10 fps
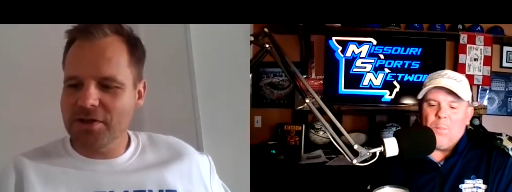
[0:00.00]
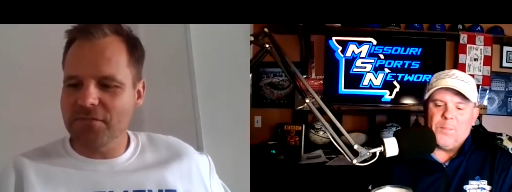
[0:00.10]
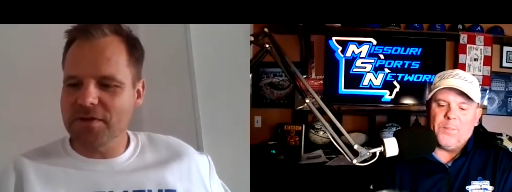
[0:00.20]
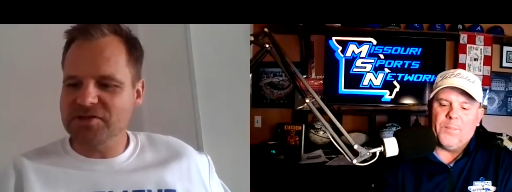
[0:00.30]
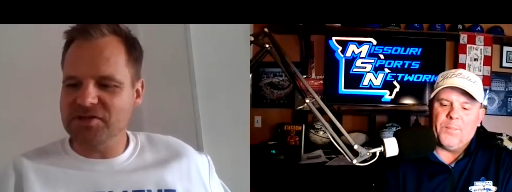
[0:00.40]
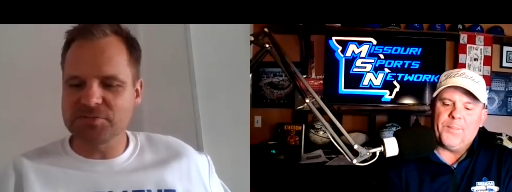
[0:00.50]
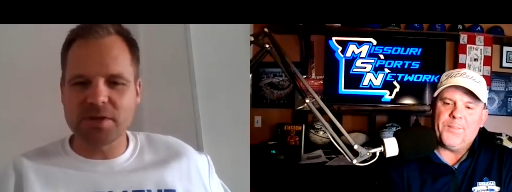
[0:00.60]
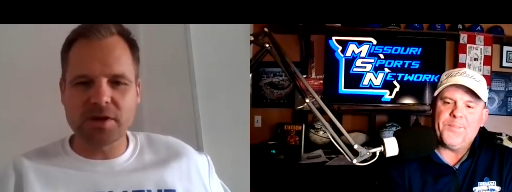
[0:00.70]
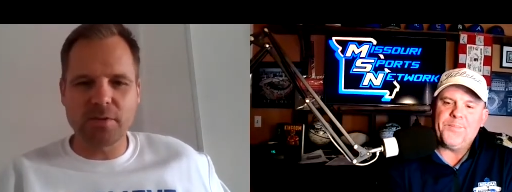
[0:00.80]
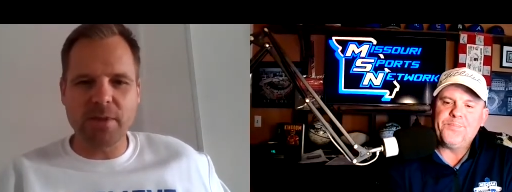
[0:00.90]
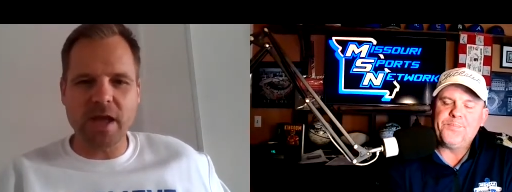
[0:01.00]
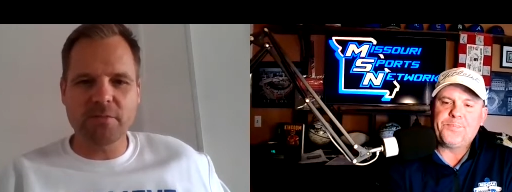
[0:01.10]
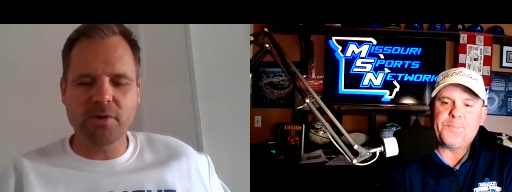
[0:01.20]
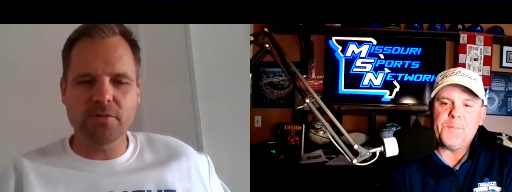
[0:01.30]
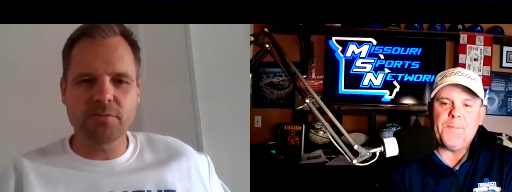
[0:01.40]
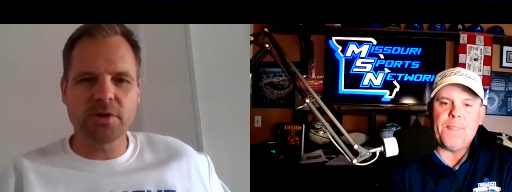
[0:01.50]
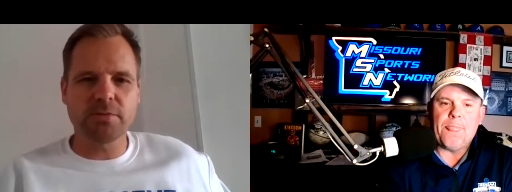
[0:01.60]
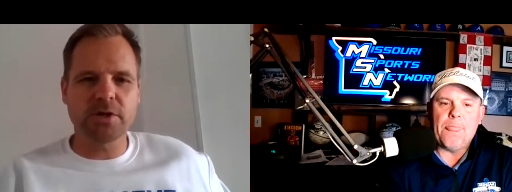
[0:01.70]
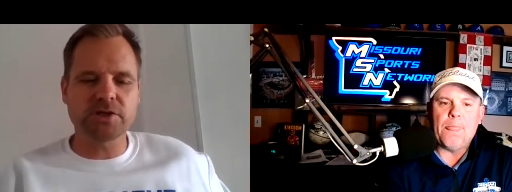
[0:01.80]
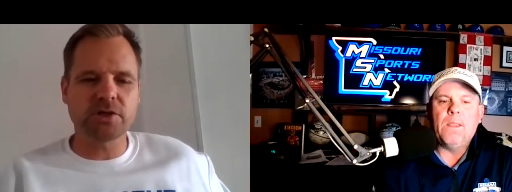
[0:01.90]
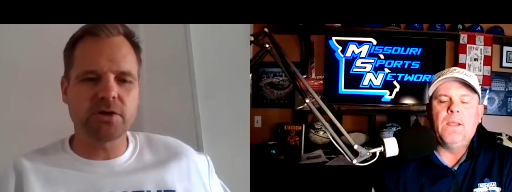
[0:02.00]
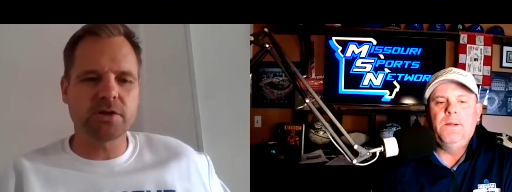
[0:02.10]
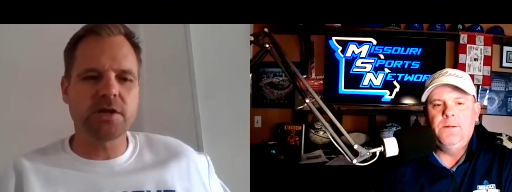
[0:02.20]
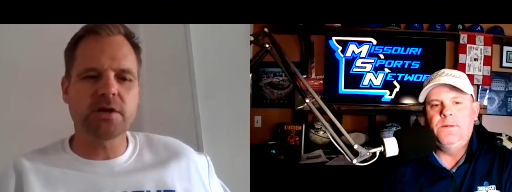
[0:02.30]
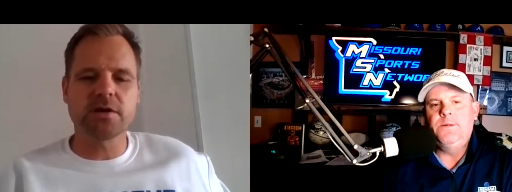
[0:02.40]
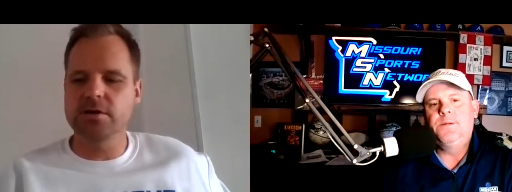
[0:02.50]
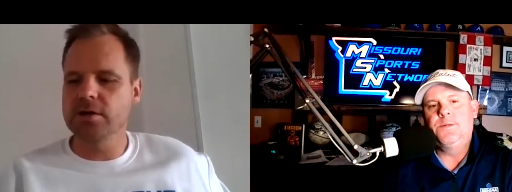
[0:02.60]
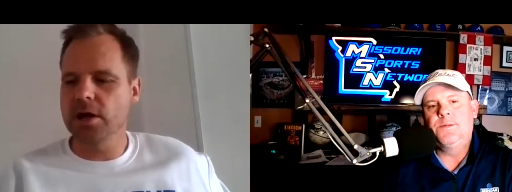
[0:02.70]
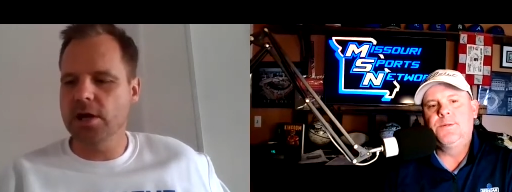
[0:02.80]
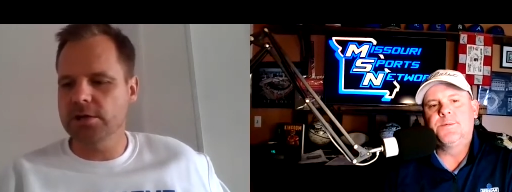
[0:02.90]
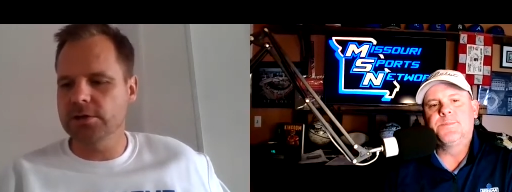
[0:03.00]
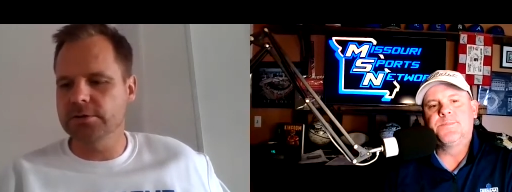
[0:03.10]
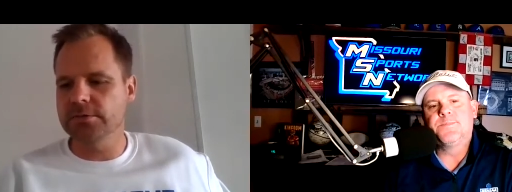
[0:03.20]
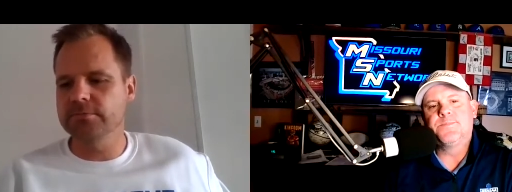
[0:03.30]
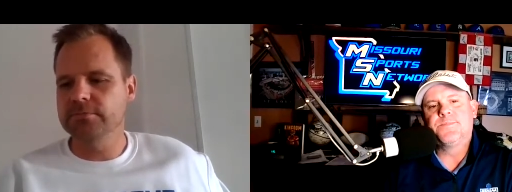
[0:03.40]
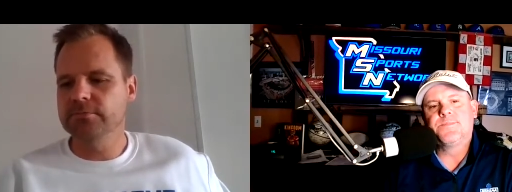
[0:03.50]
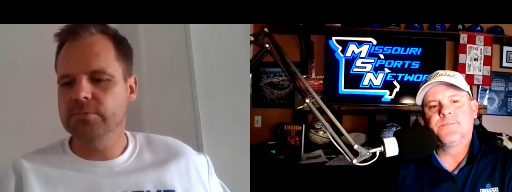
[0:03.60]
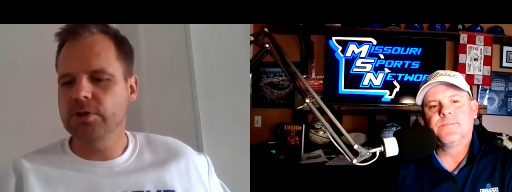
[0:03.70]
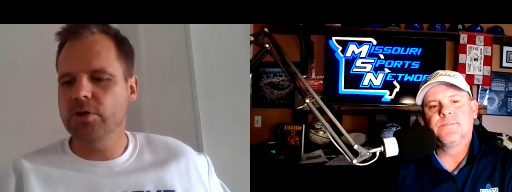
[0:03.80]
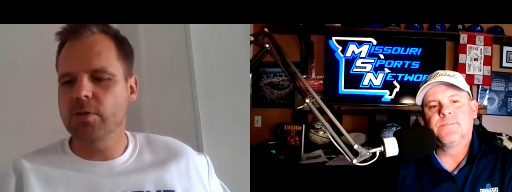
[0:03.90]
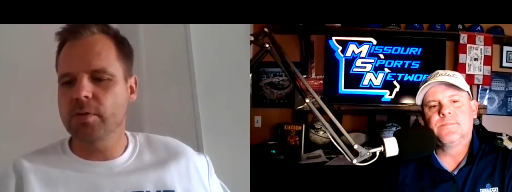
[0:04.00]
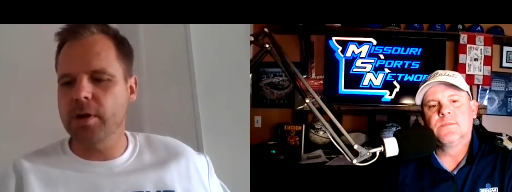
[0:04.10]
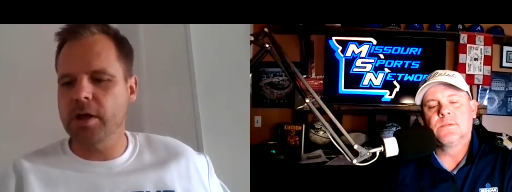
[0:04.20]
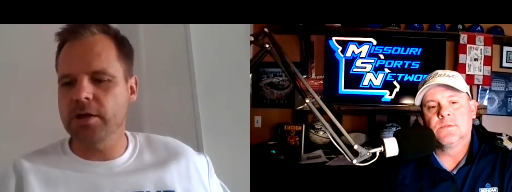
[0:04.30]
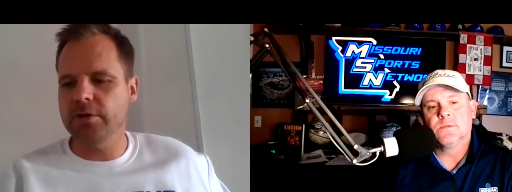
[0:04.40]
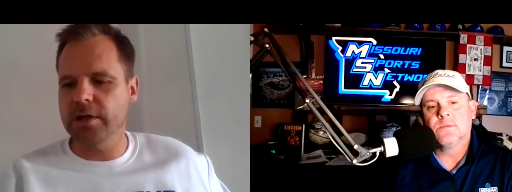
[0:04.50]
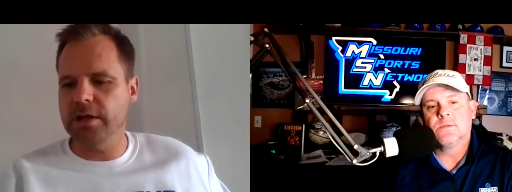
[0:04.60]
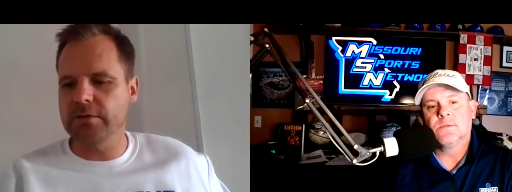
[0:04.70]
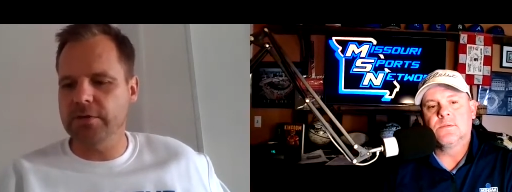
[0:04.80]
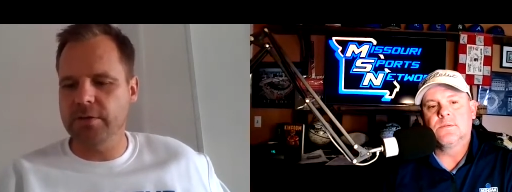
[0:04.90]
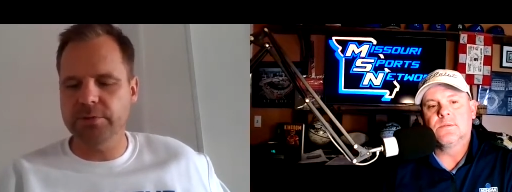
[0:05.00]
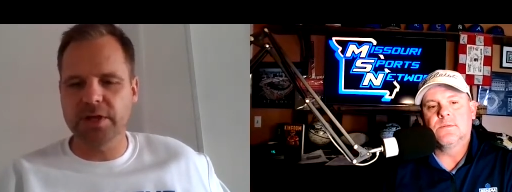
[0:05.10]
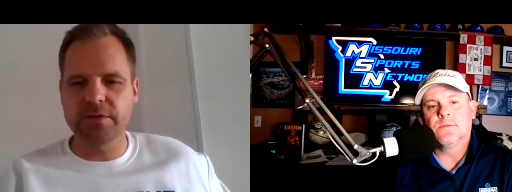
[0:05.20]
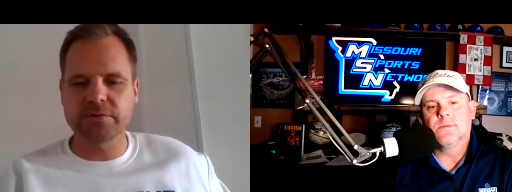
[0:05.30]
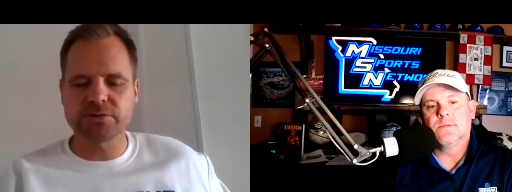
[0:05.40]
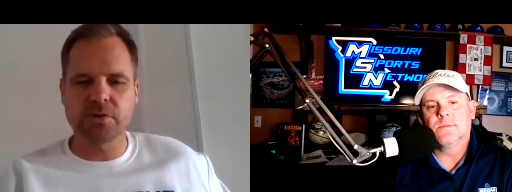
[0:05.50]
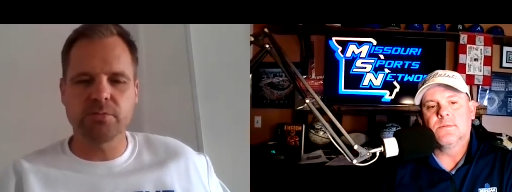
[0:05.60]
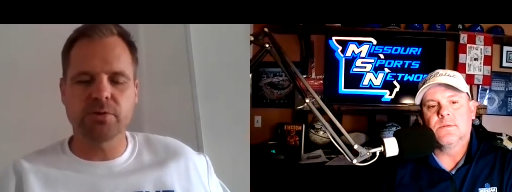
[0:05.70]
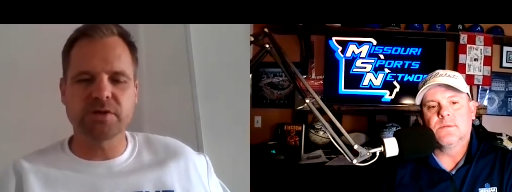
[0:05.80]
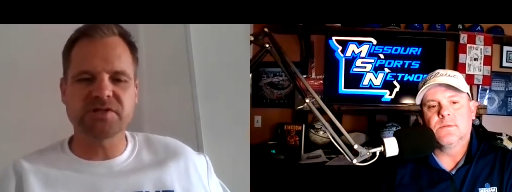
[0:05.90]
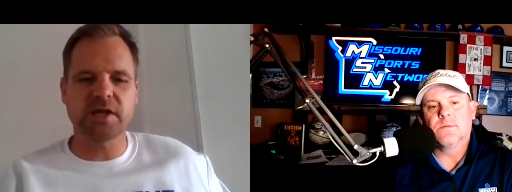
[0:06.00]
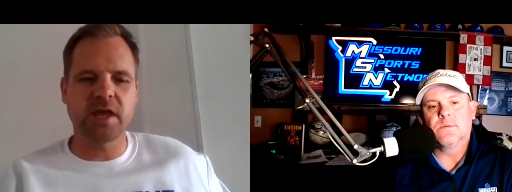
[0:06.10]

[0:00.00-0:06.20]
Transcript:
Speaker 1: defense has been our backbone pretty much all year. Um, you know, we're probably only giving up 11, 12 points